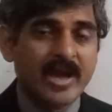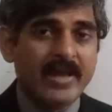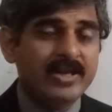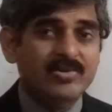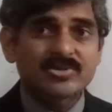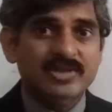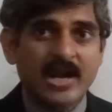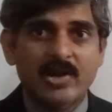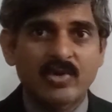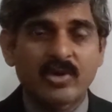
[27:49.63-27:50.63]
I need to
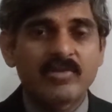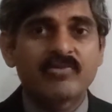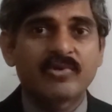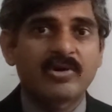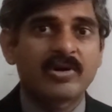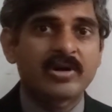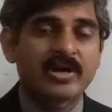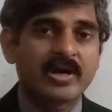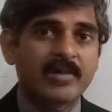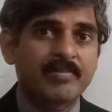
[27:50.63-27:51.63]
start looking for
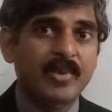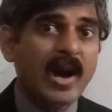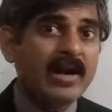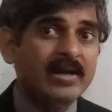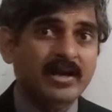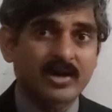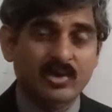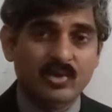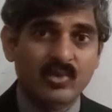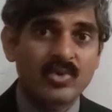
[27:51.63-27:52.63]
a
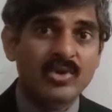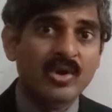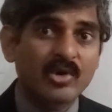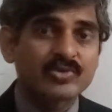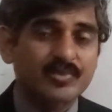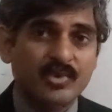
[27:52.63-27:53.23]
partner who knows